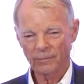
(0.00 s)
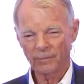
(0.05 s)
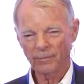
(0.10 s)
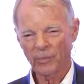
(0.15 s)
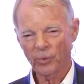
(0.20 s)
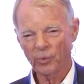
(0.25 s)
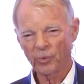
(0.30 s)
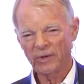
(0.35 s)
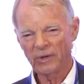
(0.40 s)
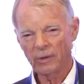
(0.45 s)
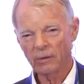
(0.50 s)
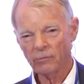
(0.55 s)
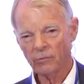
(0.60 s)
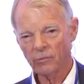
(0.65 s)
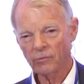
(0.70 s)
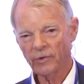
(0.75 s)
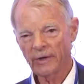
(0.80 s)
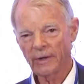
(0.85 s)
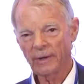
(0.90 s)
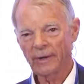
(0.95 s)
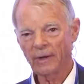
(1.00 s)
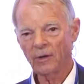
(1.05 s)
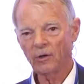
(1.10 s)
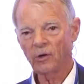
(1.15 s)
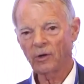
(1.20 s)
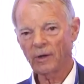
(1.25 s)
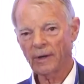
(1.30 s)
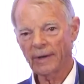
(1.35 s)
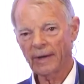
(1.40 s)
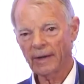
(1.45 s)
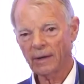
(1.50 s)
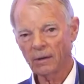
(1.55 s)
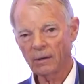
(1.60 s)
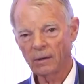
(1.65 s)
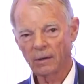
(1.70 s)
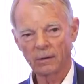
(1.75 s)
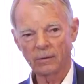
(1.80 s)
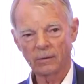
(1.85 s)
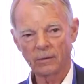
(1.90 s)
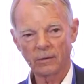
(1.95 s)
But when you really look
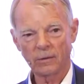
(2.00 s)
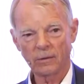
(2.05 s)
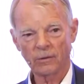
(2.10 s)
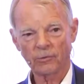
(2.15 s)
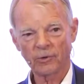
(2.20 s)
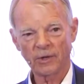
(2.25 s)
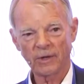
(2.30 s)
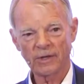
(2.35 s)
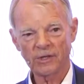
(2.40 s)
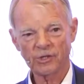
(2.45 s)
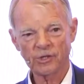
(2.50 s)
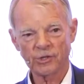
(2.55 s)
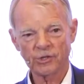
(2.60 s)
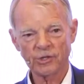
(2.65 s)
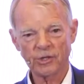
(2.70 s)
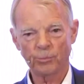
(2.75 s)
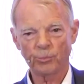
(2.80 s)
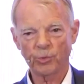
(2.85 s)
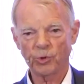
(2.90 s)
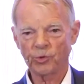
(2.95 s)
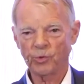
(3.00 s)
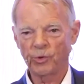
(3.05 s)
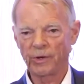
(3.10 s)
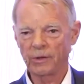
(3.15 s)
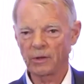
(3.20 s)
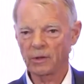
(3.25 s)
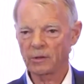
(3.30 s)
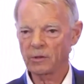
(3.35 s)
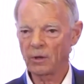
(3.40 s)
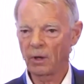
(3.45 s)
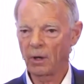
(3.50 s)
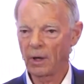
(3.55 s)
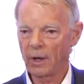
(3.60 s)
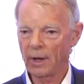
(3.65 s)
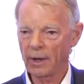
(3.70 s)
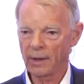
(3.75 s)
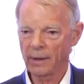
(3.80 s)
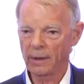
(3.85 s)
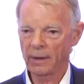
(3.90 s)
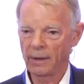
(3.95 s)
at the relationship between the
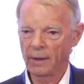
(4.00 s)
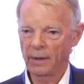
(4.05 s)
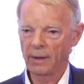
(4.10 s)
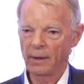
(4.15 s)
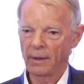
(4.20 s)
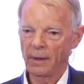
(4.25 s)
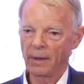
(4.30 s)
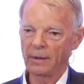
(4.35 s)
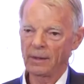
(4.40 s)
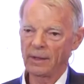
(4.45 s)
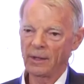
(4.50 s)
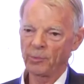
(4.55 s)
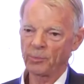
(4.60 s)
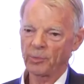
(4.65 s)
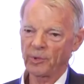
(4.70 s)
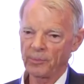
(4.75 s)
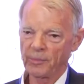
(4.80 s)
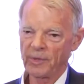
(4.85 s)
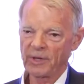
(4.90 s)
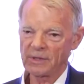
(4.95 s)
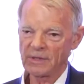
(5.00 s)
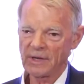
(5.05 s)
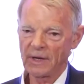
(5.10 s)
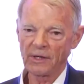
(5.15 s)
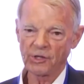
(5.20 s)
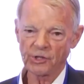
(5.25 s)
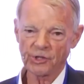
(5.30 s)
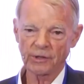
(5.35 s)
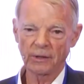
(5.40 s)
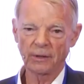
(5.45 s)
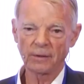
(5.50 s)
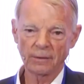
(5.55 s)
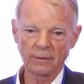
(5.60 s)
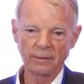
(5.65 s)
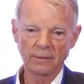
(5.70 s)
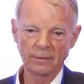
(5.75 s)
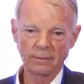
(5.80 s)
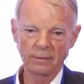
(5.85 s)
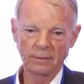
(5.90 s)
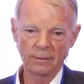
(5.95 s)
talk and the implementation,
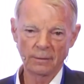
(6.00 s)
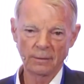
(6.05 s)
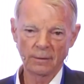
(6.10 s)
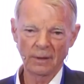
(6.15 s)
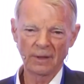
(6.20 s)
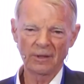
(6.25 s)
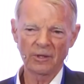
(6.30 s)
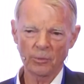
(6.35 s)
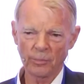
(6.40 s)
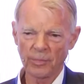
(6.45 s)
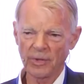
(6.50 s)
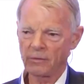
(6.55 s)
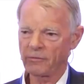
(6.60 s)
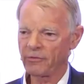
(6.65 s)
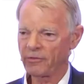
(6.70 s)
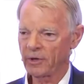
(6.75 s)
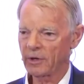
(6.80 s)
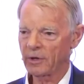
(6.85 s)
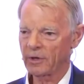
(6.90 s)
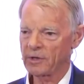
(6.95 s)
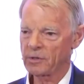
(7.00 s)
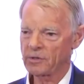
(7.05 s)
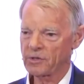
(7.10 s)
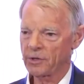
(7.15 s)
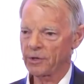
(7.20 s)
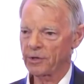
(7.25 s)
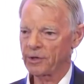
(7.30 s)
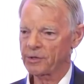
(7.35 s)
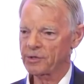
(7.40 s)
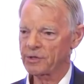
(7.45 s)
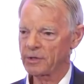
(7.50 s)
and there have been fairly serious